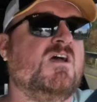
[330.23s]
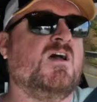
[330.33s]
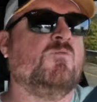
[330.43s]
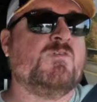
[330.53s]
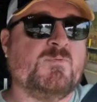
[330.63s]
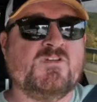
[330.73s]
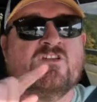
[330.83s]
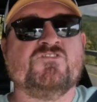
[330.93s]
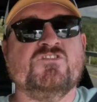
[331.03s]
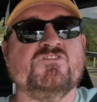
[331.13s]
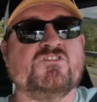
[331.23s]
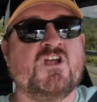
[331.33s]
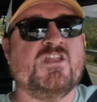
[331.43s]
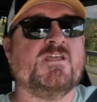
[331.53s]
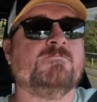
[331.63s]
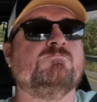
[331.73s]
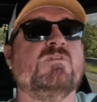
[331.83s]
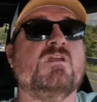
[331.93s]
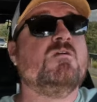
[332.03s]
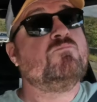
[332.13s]
with production starting
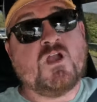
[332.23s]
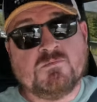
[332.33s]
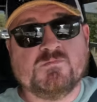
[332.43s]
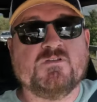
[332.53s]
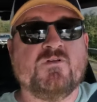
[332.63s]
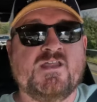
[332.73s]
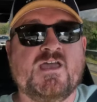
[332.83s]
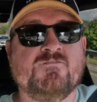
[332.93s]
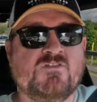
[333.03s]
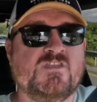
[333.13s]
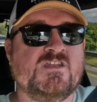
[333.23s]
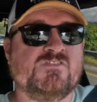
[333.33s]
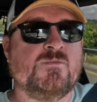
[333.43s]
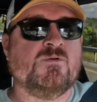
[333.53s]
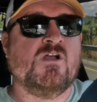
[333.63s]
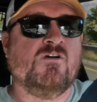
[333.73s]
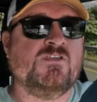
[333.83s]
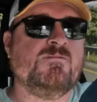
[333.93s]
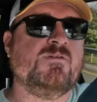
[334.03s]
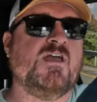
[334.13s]
probably right after the December
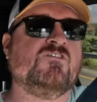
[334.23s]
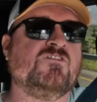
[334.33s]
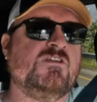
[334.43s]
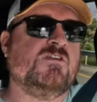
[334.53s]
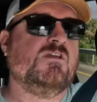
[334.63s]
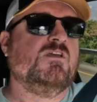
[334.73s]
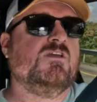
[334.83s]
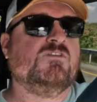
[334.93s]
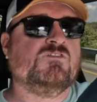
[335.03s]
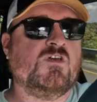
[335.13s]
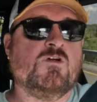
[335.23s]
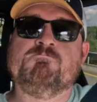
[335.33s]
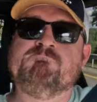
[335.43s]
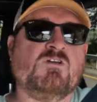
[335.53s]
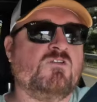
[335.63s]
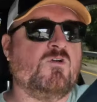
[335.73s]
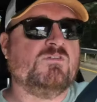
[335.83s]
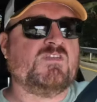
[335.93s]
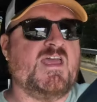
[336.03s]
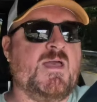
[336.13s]
holiday, actually. So don't know what's
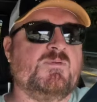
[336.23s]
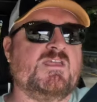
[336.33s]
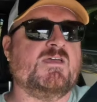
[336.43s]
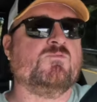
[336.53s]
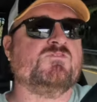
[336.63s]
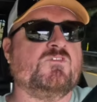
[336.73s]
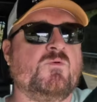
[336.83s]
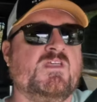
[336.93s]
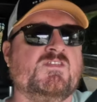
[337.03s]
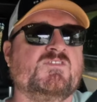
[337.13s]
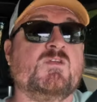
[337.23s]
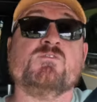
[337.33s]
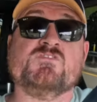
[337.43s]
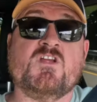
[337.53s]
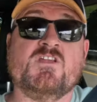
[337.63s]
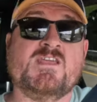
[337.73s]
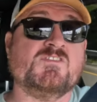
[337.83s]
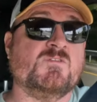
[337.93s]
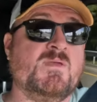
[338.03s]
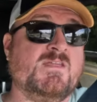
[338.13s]
gonna happen yet. We're still waiting to see. We're starting to get
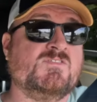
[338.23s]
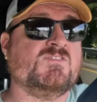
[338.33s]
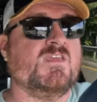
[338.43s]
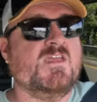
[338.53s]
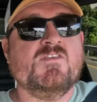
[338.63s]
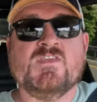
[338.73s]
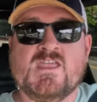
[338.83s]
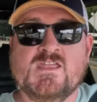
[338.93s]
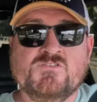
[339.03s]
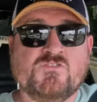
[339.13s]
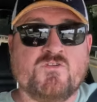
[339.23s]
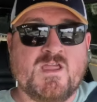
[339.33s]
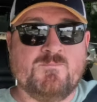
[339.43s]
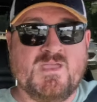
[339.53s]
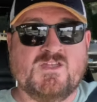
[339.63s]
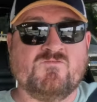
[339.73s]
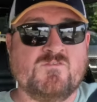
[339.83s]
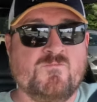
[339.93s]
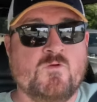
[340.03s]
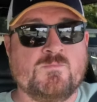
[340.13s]
some hints. The Instagram page for
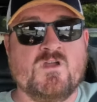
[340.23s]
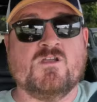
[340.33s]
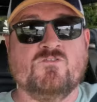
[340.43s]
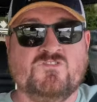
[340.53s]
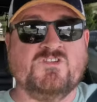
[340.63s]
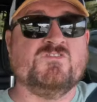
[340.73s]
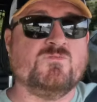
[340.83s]
Ford Bronco just